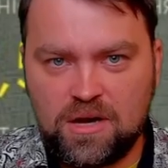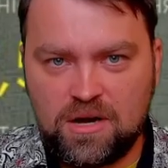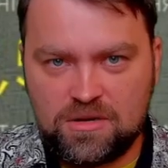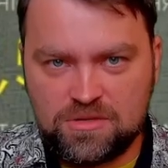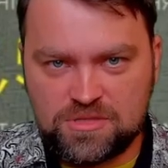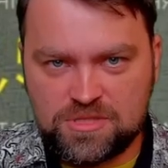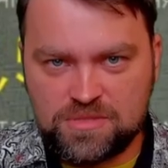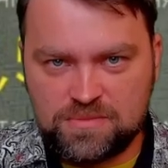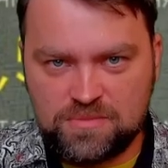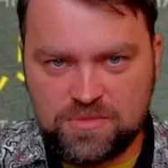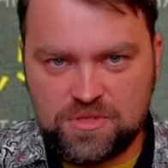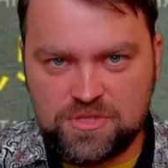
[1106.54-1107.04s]

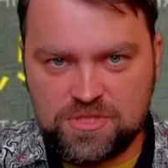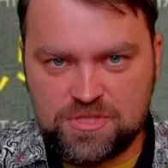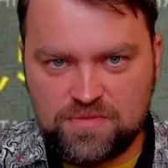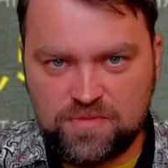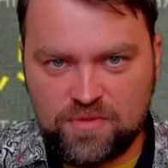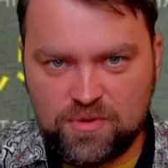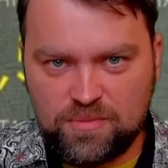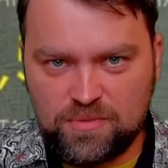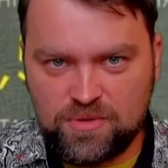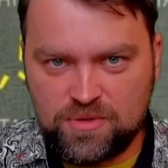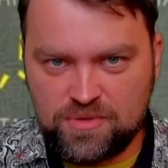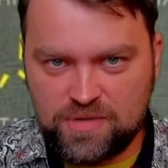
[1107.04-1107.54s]
Awesome news
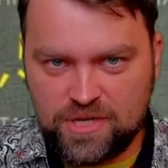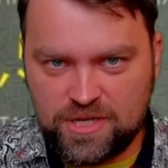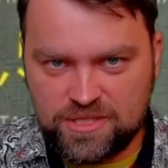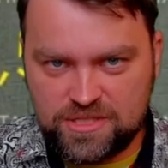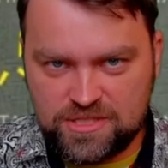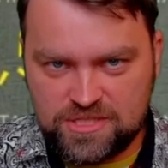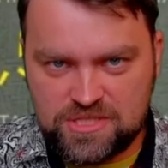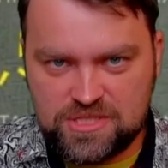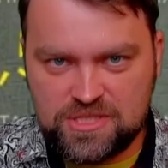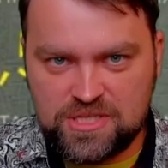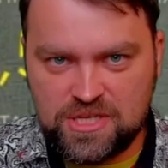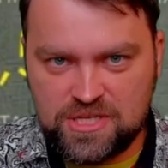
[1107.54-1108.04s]
from
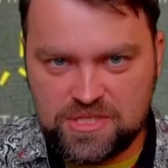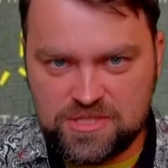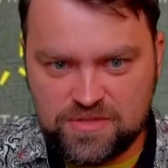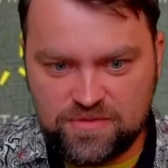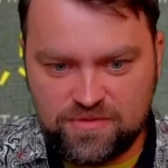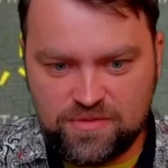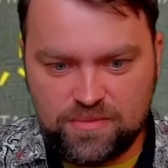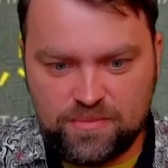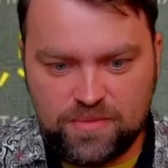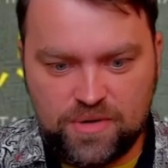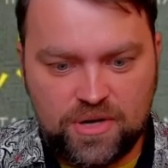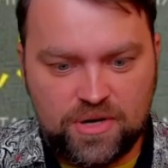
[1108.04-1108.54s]
United States
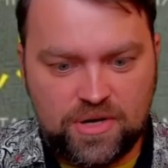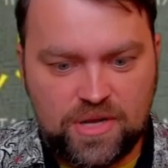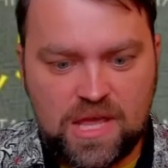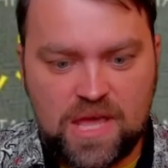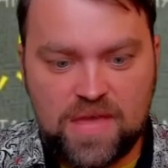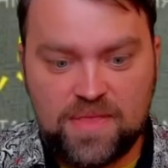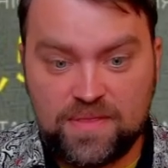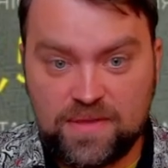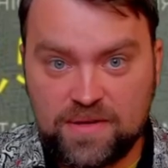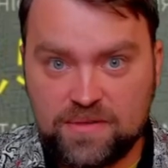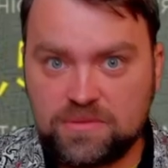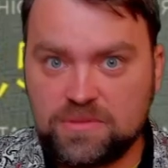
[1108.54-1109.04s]
of
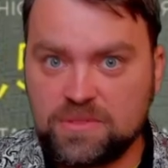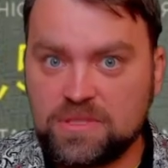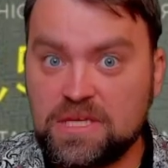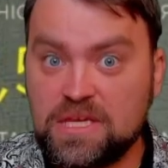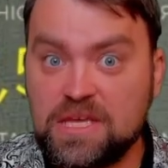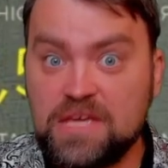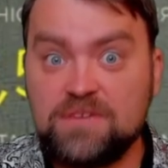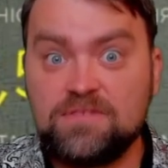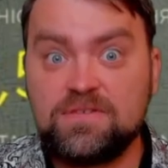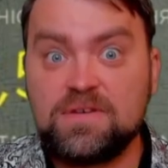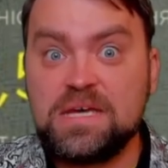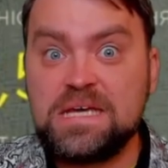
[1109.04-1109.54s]
America, they will
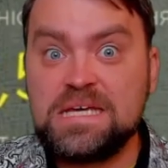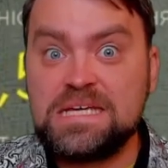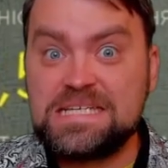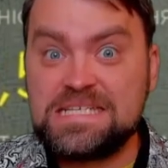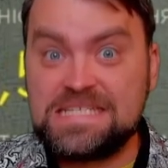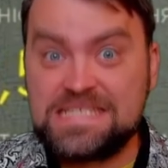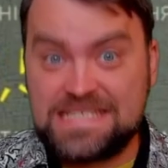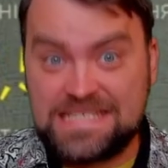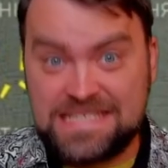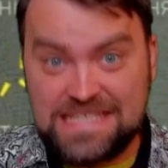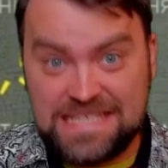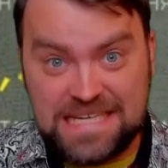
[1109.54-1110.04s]
give
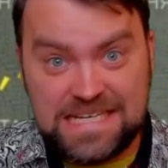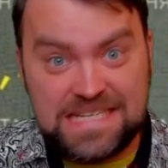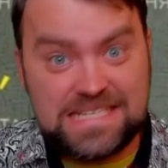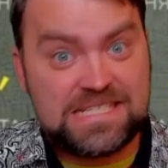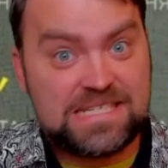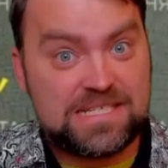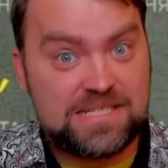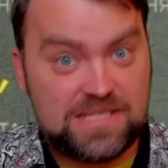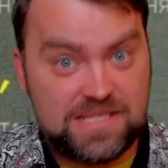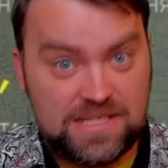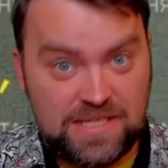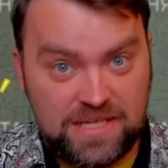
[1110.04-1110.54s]

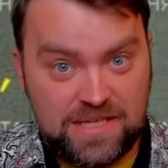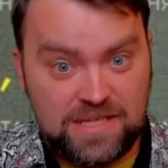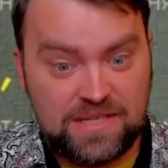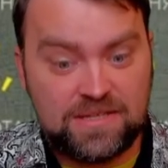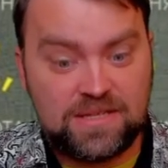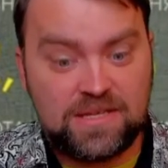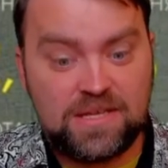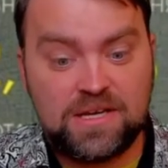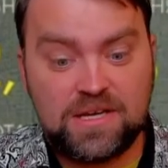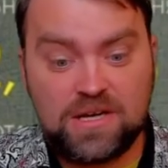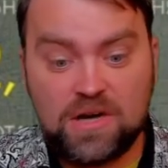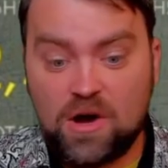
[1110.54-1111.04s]

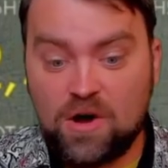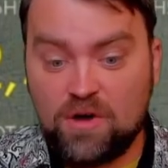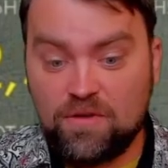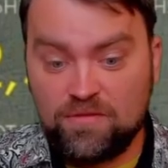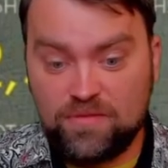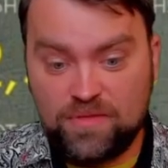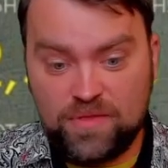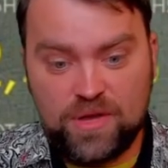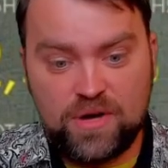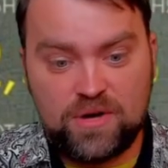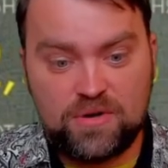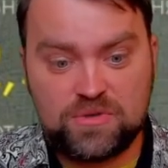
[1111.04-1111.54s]
16
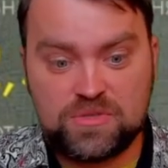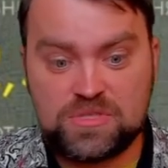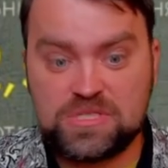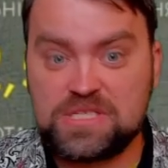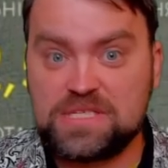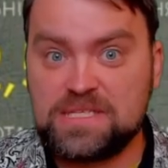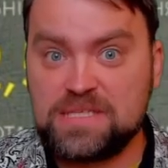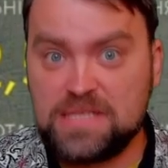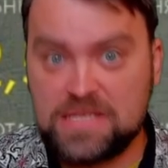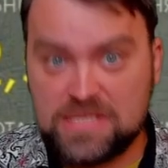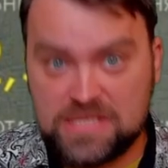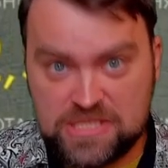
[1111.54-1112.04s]
of those
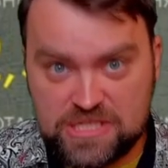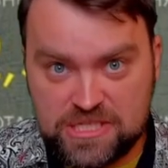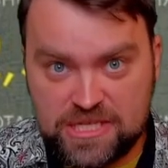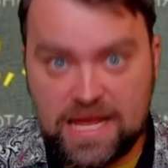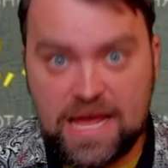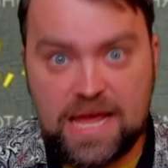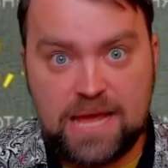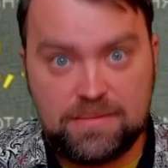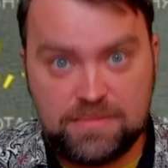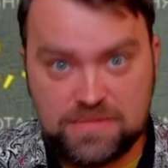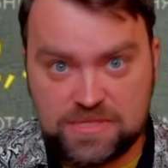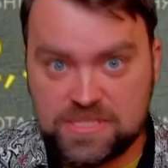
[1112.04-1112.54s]

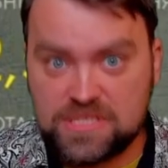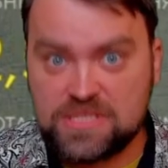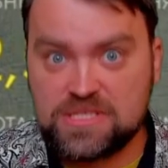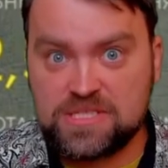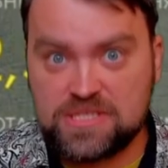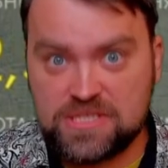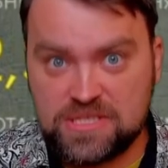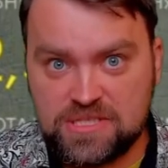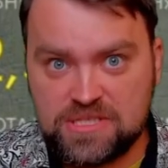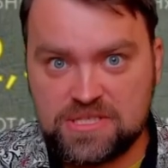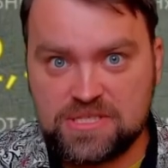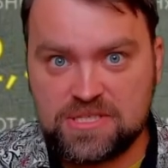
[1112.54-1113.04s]
NASAMS
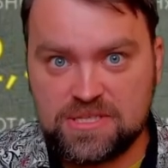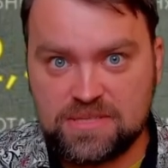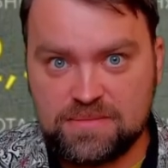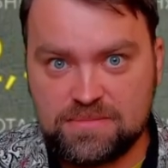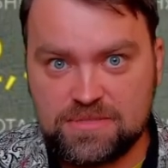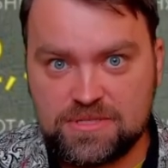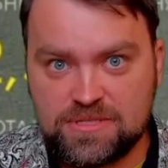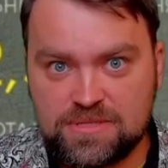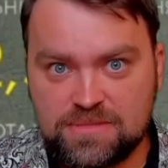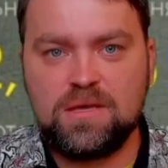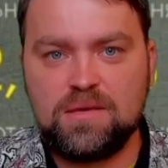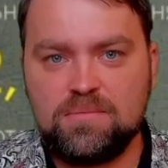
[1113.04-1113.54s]

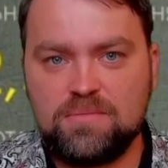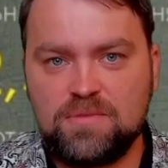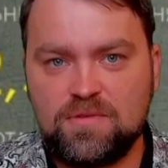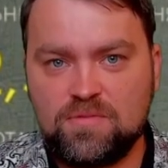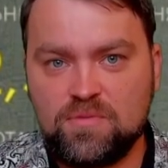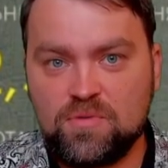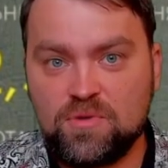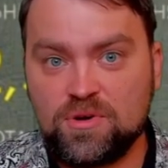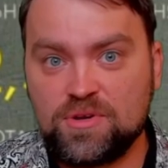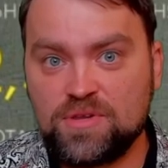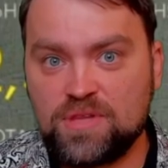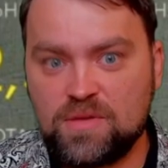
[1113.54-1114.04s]
systems.
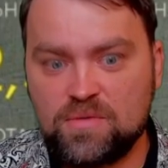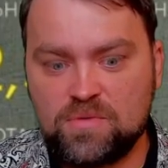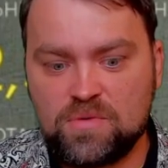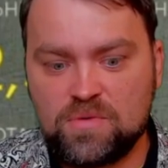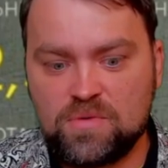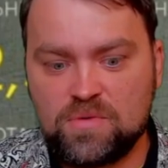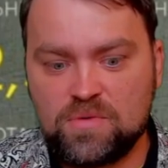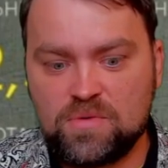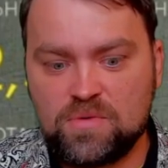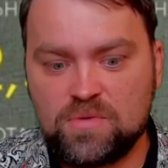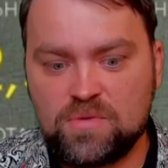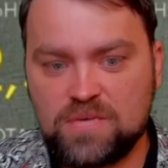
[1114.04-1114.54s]
Before they
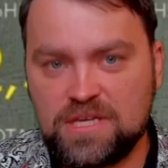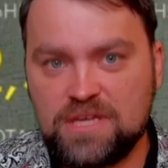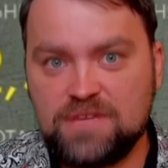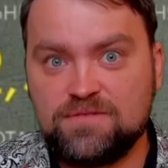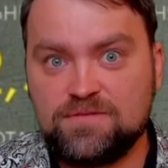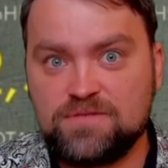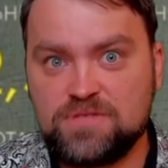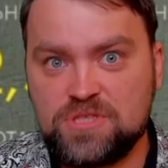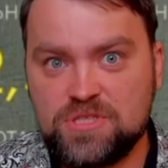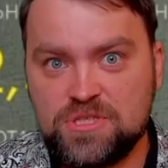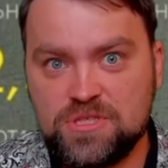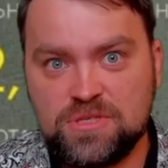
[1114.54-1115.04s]
wanted to
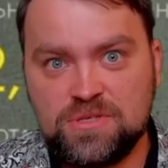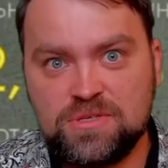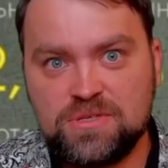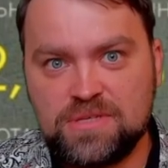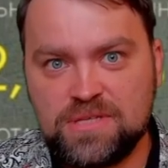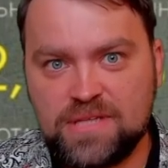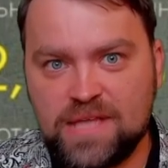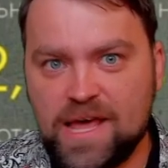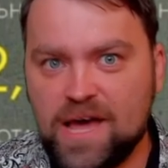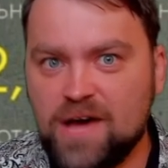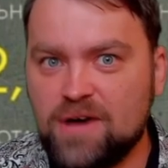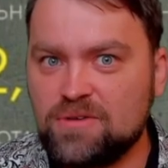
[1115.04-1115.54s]
give 2,
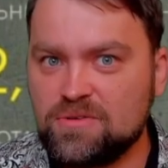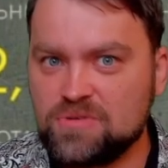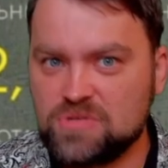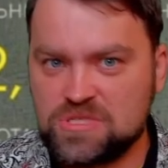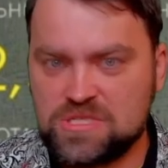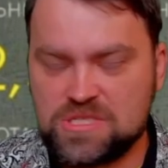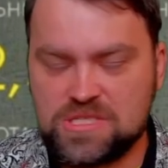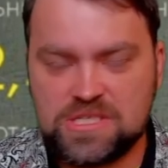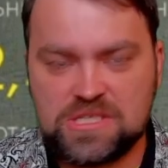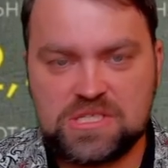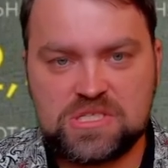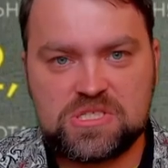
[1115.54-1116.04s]
now
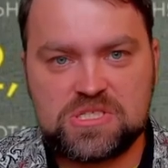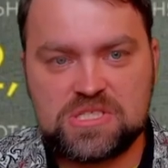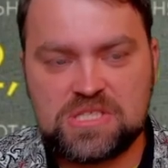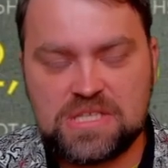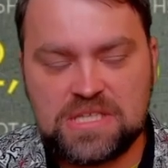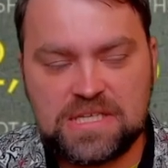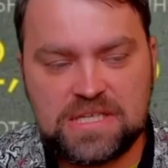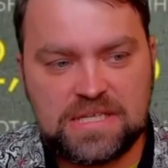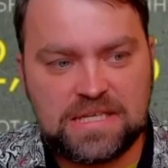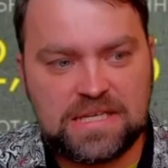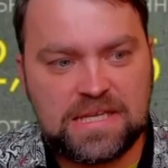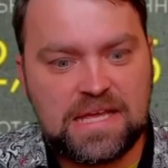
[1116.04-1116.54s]

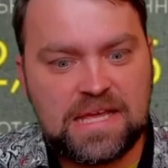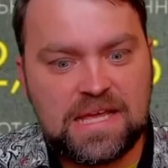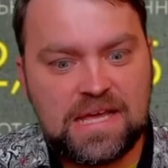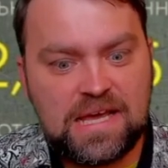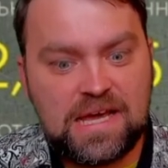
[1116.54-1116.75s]
16.